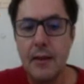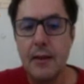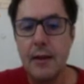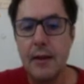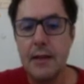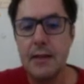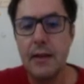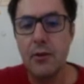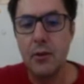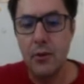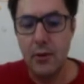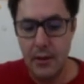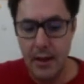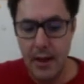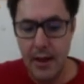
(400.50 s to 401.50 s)
let's have a
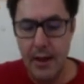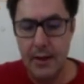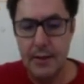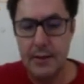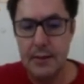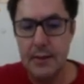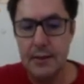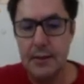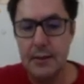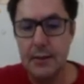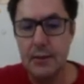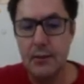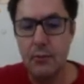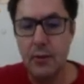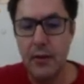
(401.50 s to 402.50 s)
look at
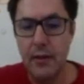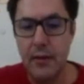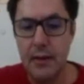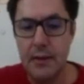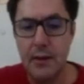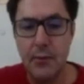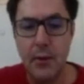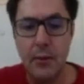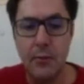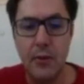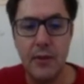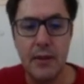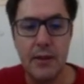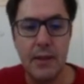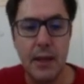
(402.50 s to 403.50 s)
whether there's anyone with
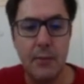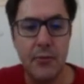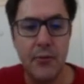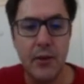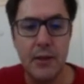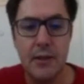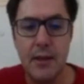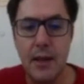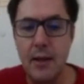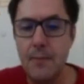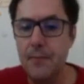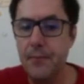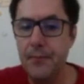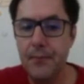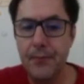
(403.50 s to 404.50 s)
the same first
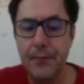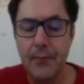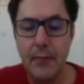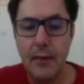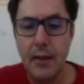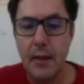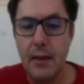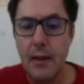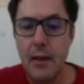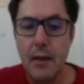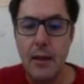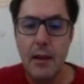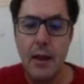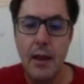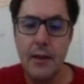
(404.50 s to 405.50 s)
name.
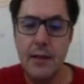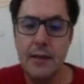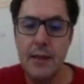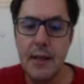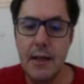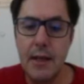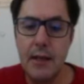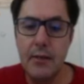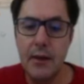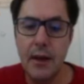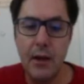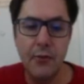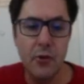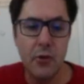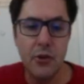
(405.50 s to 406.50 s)
And you see that
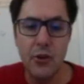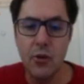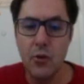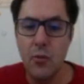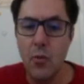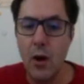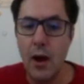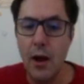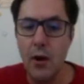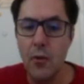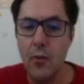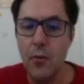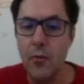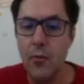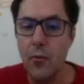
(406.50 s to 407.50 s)
after a short
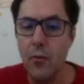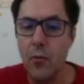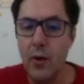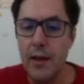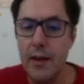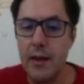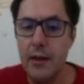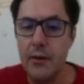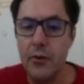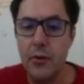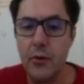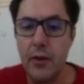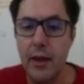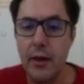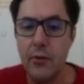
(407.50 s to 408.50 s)
while we do
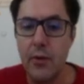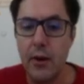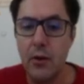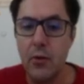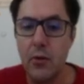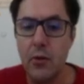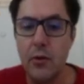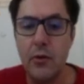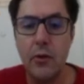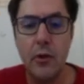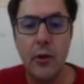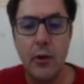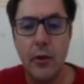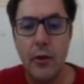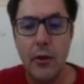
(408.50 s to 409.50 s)
get a record.
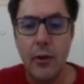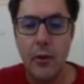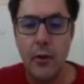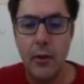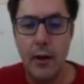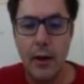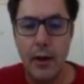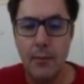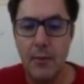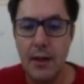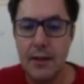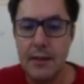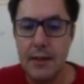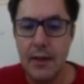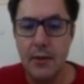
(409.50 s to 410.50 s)

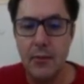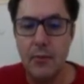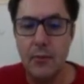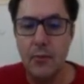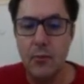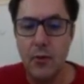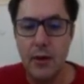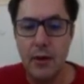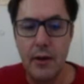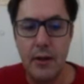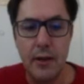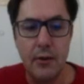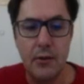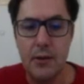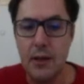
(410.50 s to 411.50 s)
Let's see what he
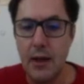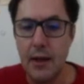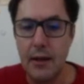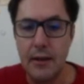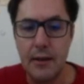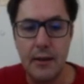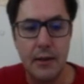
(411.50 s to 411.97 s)
looks like.